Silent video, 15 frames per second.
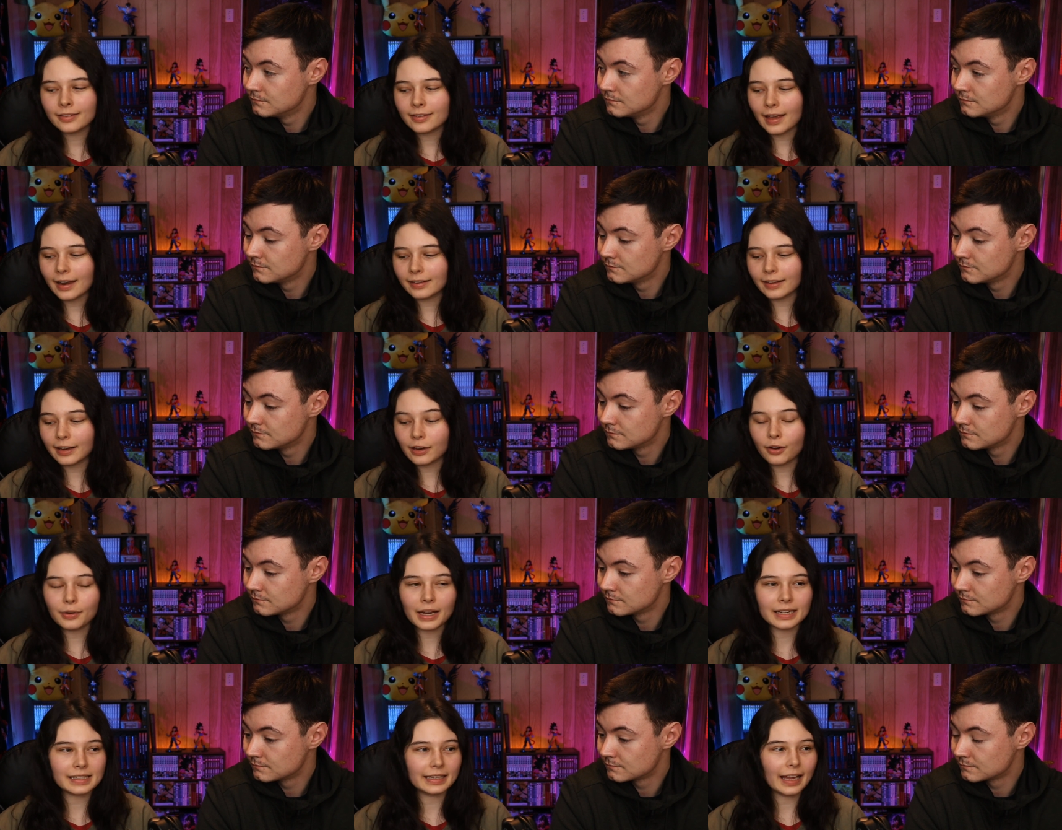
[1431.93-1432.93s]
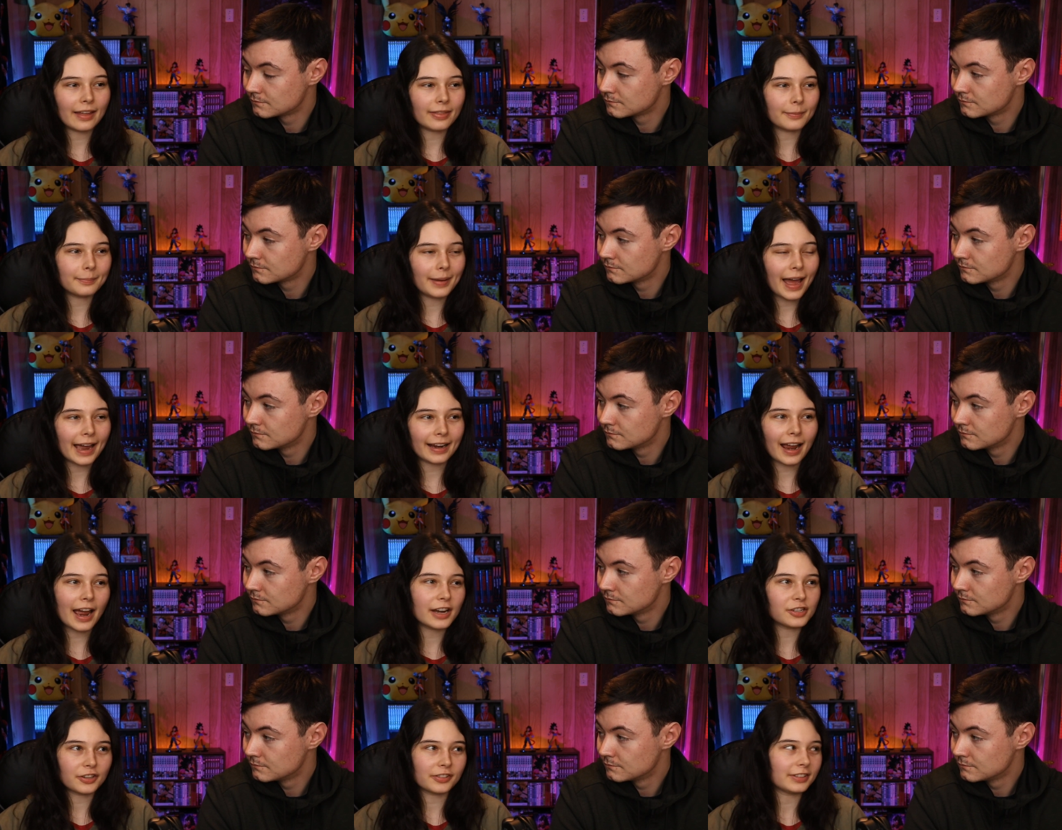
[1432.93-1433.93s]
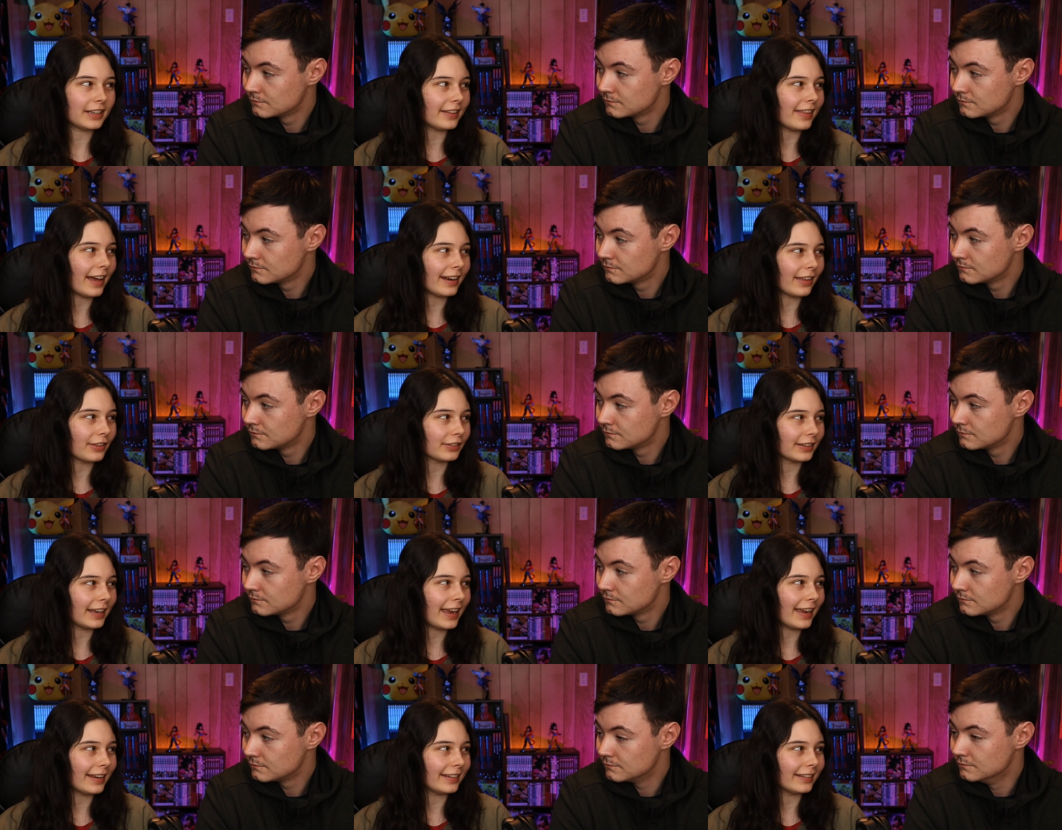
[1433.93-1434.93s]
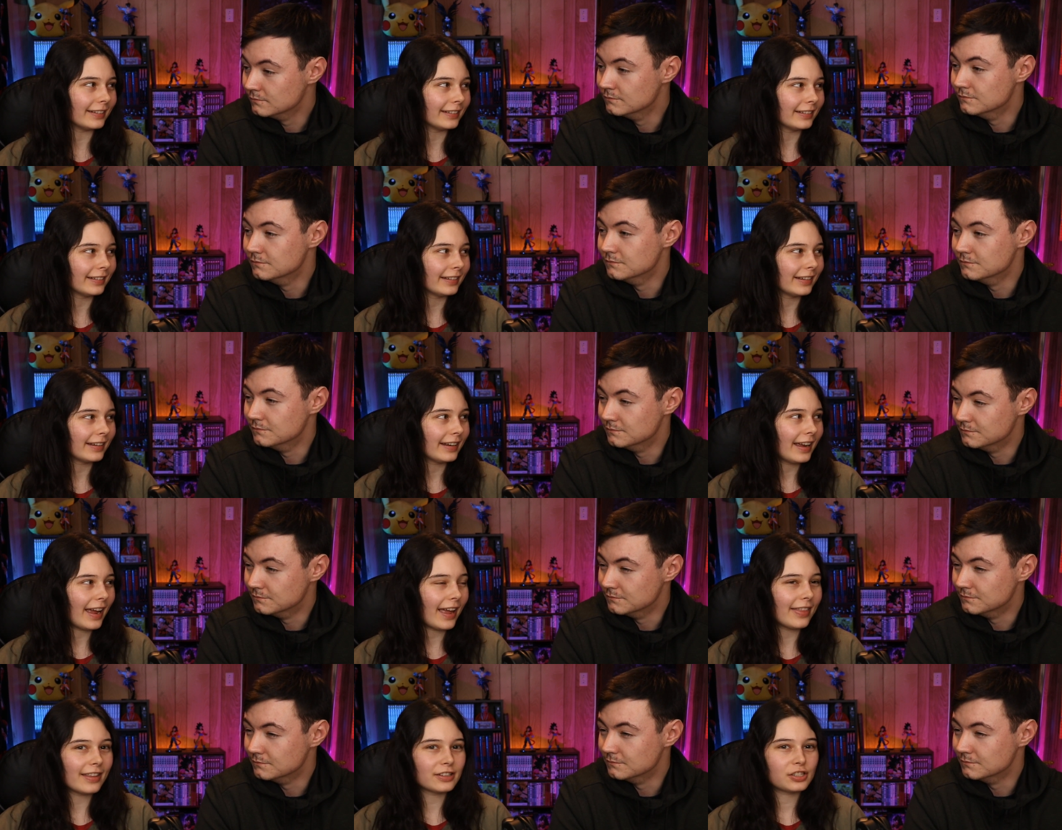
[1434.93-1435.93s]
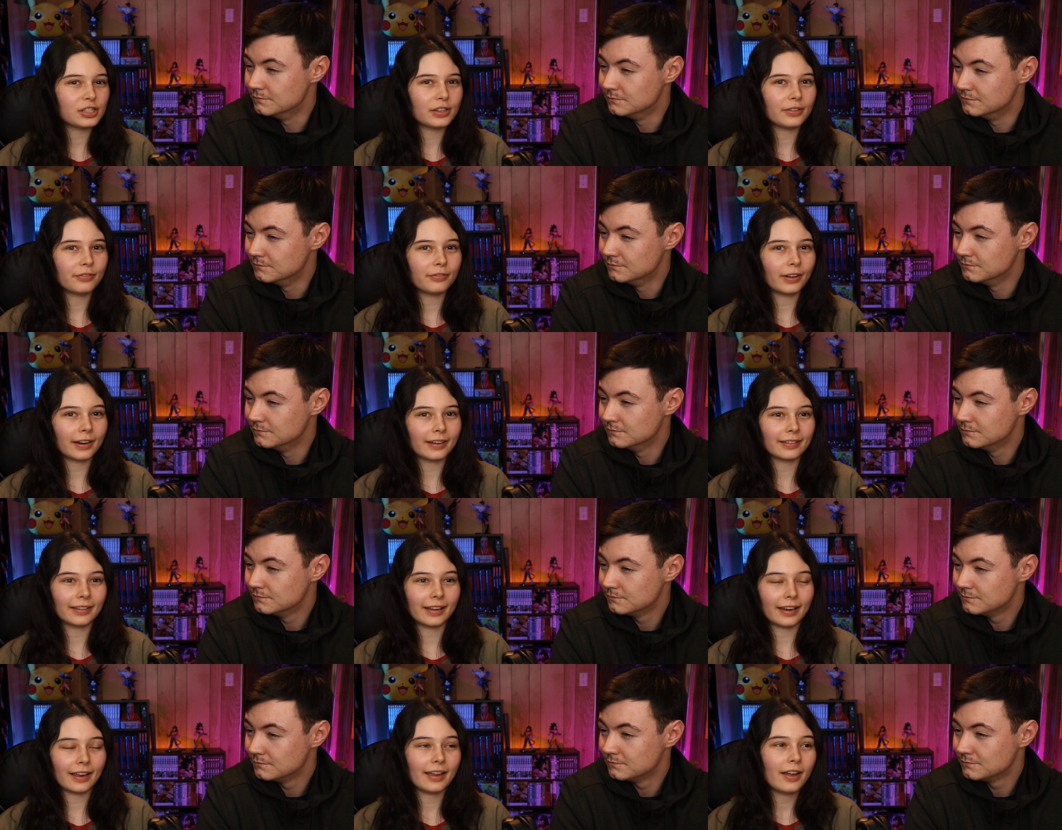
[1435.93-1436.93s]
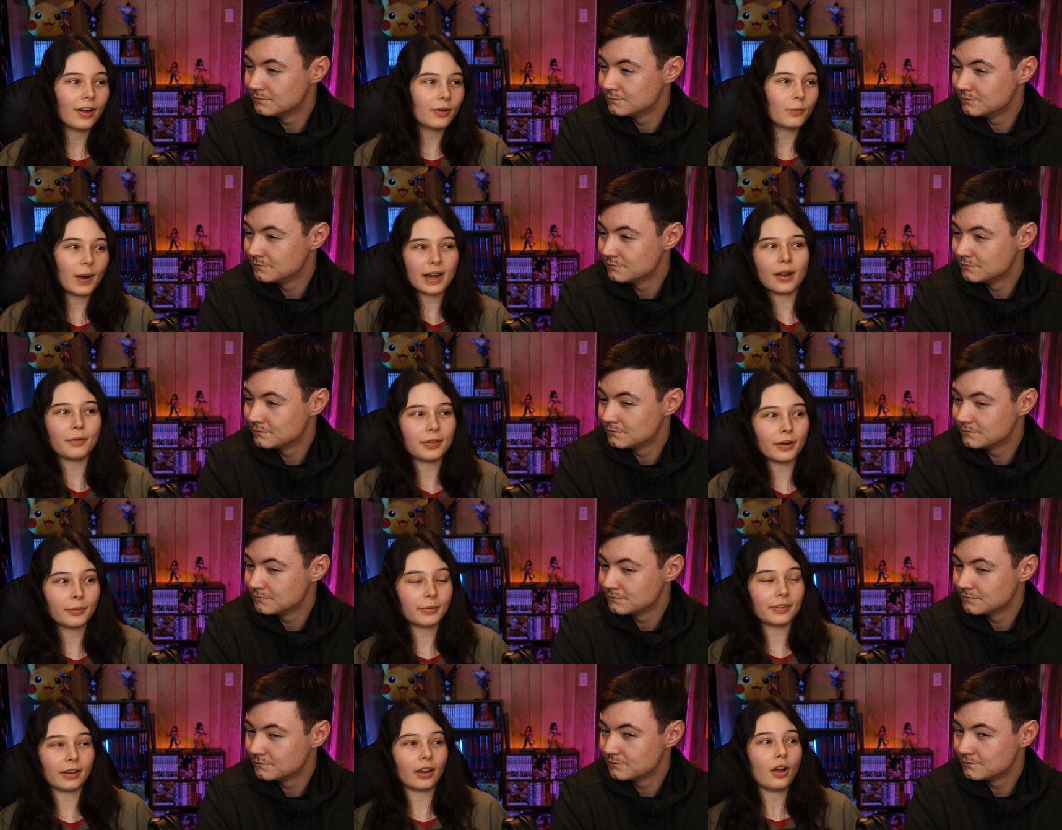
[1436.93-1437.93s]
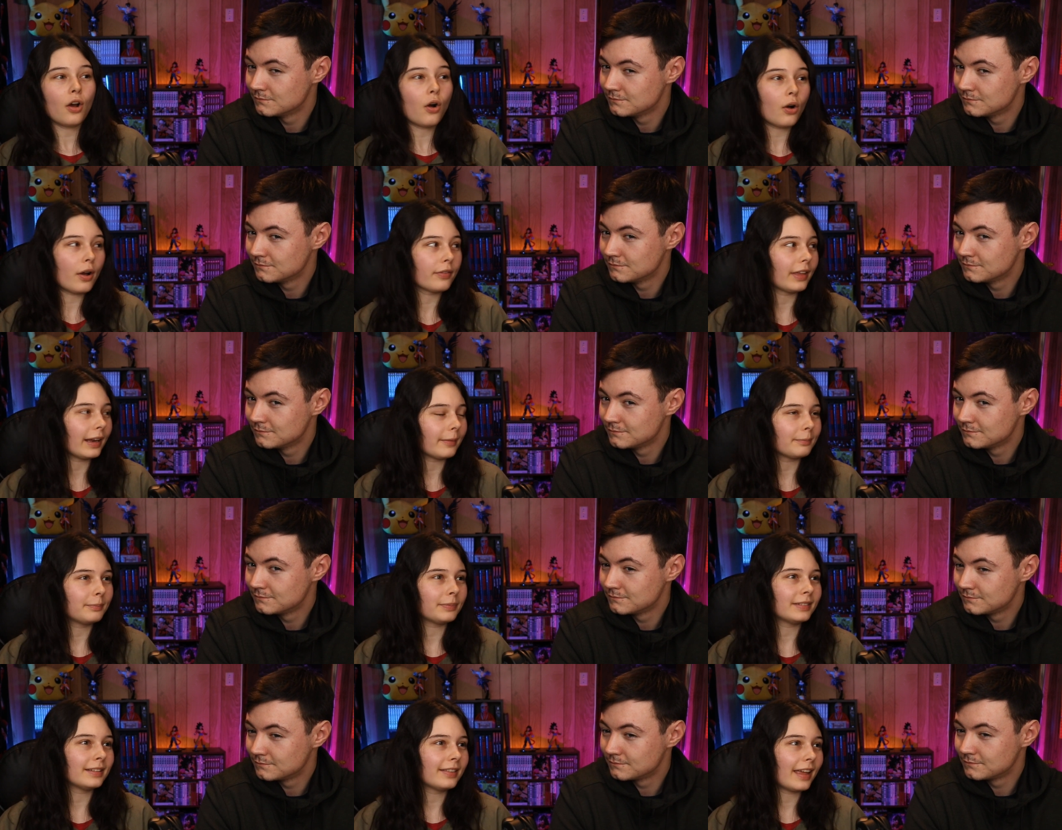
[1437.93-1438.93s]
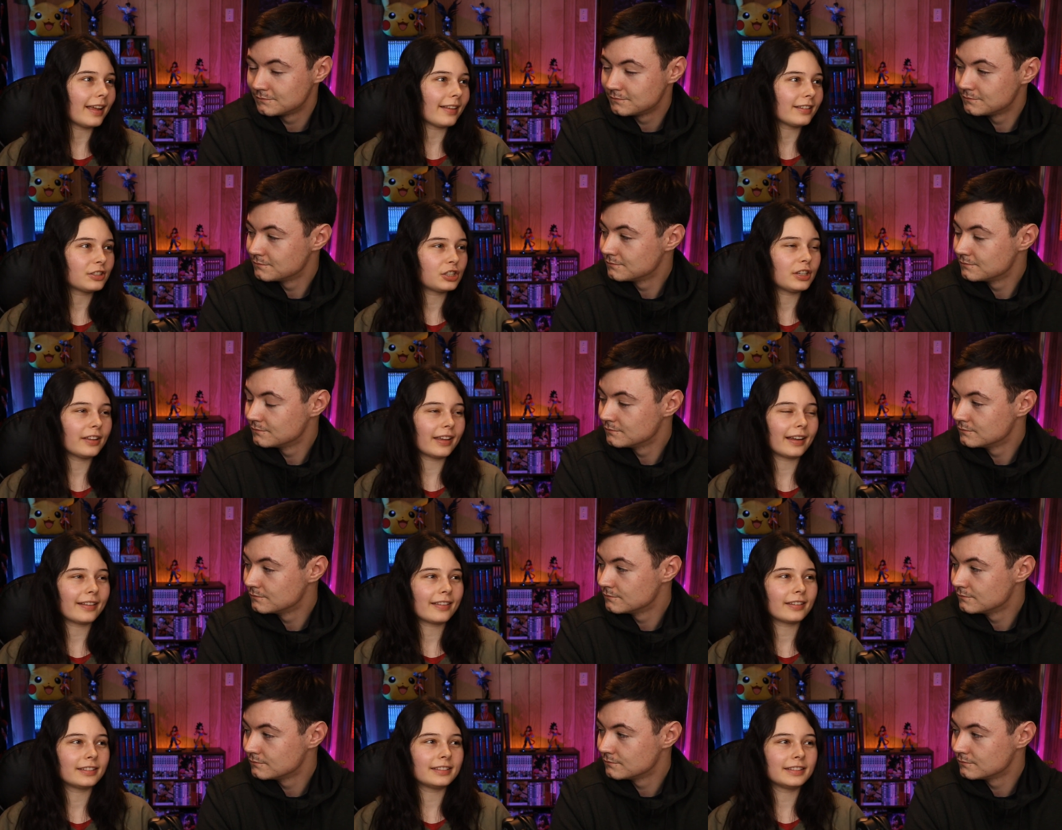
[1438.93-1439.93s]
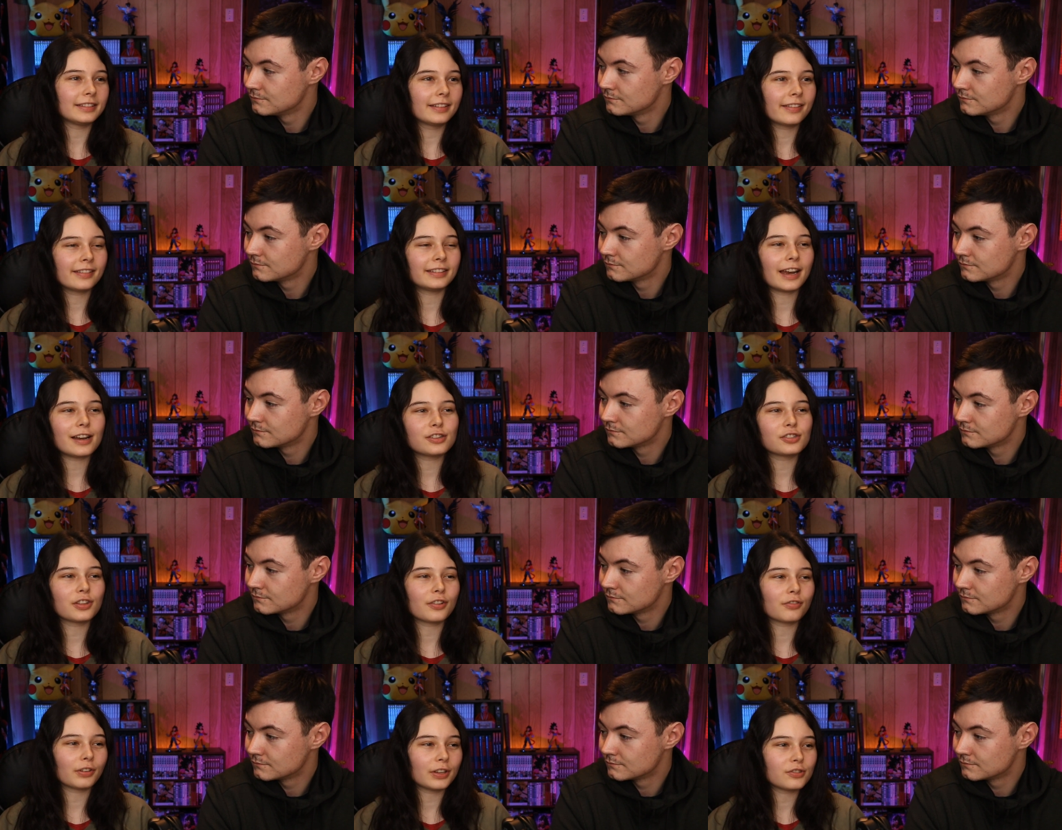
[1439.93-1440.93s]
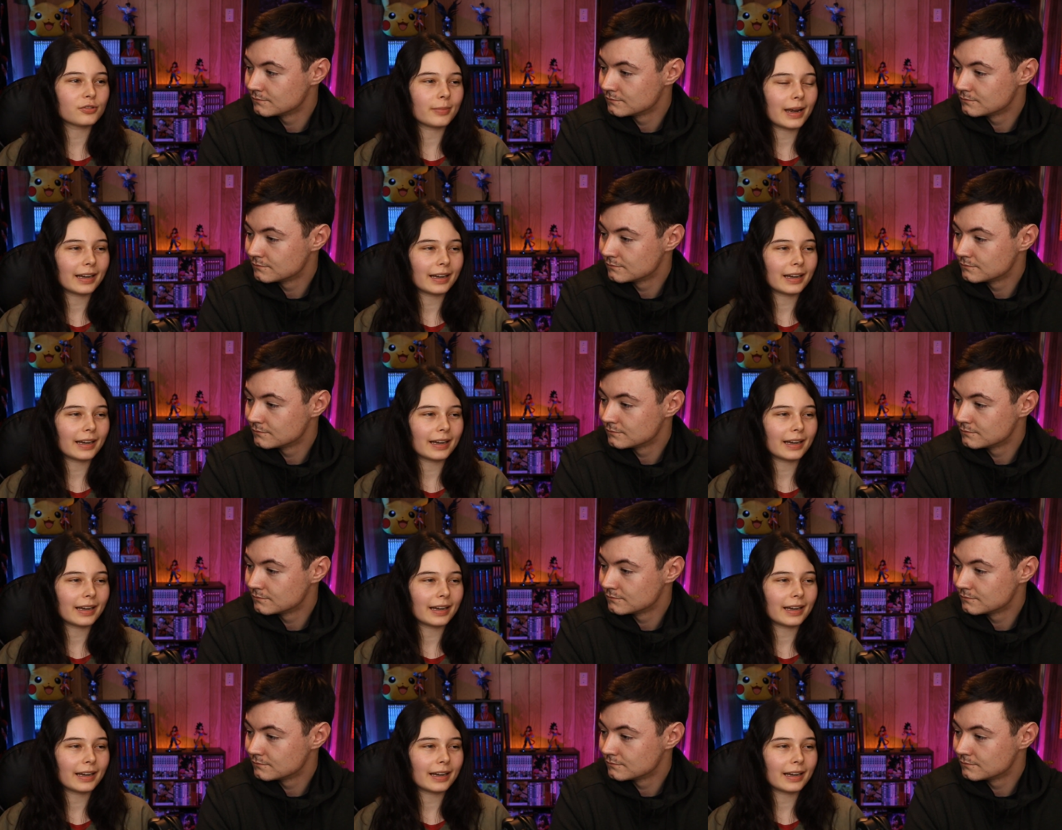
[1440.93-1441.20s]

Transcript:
Speaker 1: said like, "Oh yeah, to get them back, I just need that other kid." Mm. And then she fucking like went out there and was like like they she like st staged this really